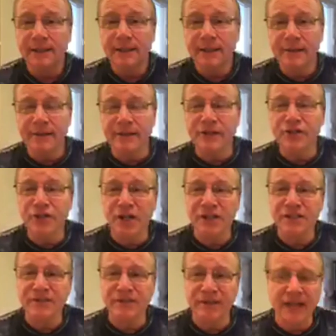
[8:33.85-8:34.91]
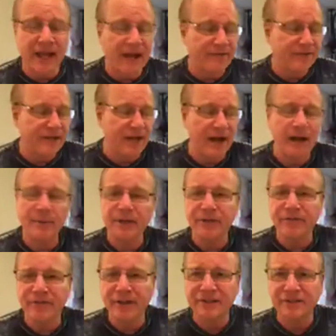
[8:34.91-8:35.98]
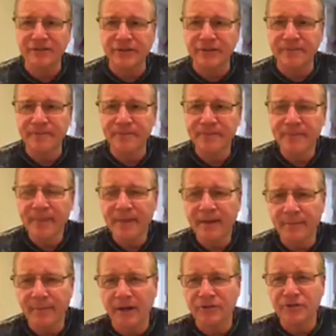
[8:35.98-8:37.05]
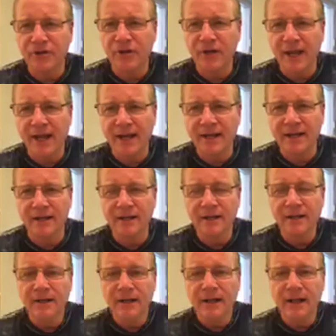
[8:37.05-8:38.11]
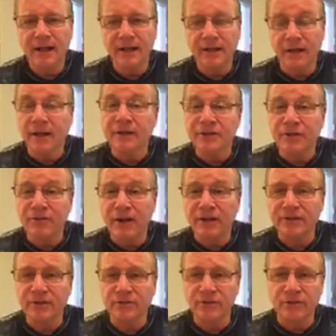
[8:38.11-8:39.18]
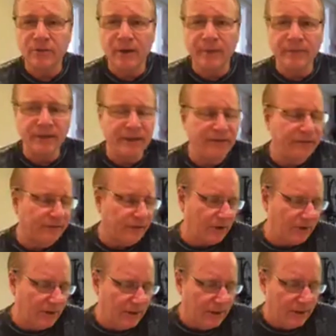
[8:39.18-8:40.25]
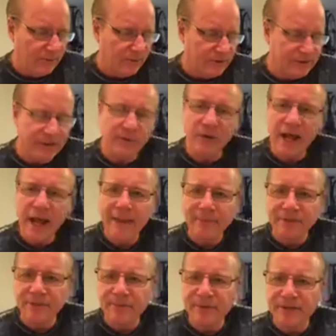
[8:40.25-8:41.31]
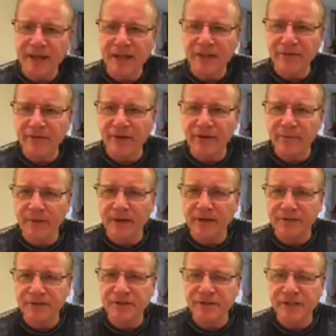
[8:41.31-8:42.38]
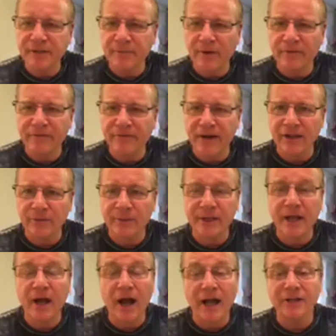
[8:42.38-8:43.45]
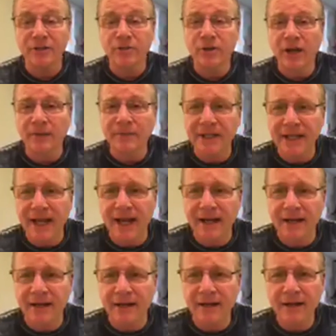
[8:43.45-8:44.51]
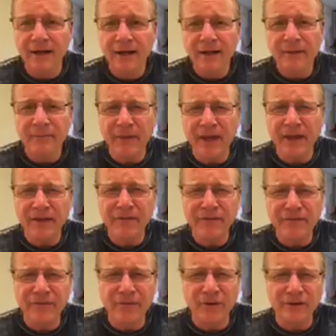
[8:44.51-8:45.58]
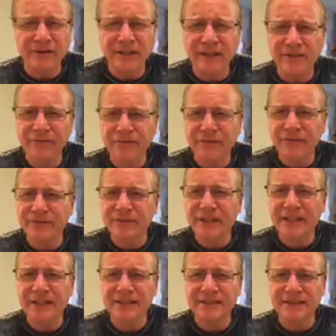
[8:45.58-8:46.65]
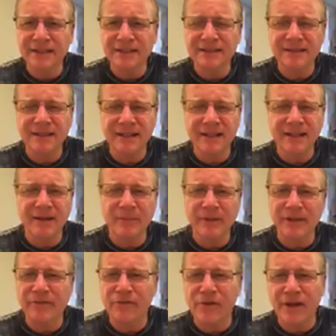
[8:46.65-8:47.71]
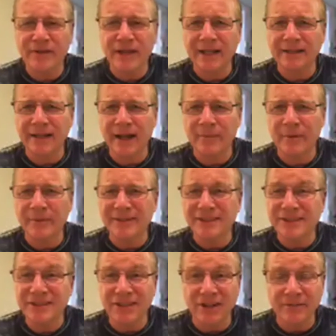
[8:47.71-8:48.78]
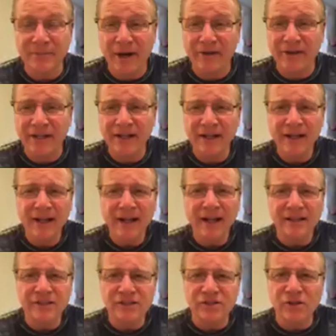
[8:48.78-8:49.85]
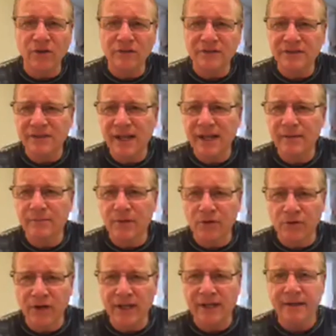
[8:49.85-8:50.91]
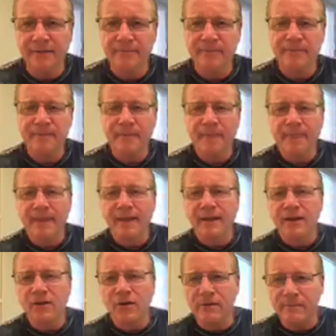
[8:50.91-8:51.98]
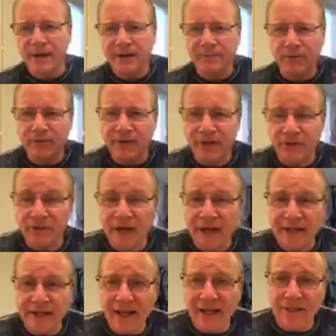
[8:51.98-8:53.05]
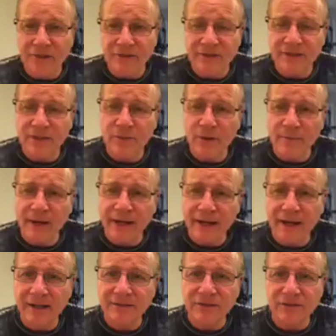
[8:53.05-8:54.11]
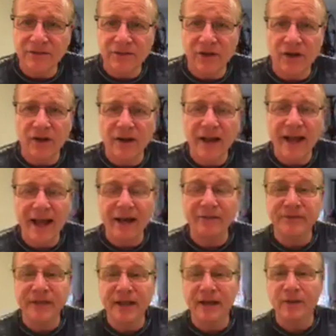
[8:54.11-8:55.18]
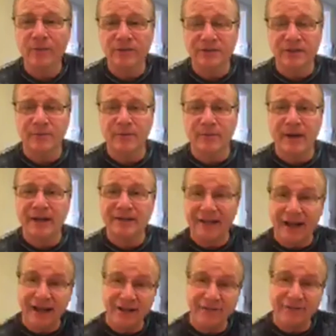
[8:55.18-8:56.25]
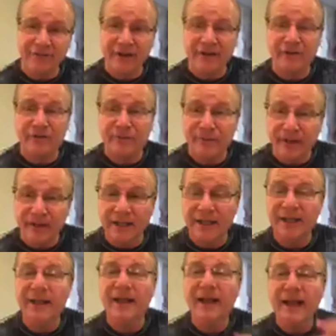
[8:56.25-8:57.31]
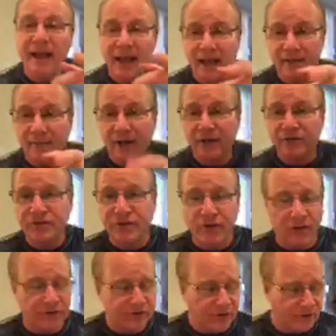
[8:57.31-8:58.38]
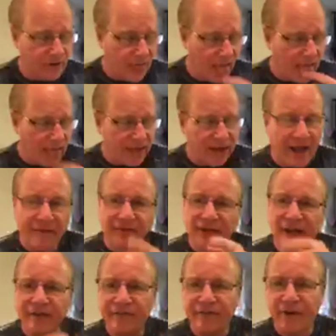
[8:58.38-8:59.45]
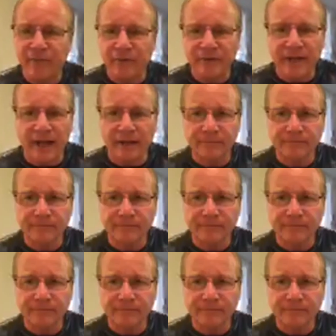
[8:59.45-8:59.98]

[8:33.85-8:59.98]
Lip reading: the Just for Laughs Comedy Festival in Montreal, Canada, and in Toronto too, I believe. So we'll see what happens, but thank you very much. Just keep on following me. Now, I do come to Canada May 14, 15, and 16. I believe around that time I'm in Sudbury and Sault Ste. Marie. Go to MikeMarino.net and you'll see where my concerts are out there with some of my Italian friends from Italy and Montreal. So you'll have a lot of fun with that.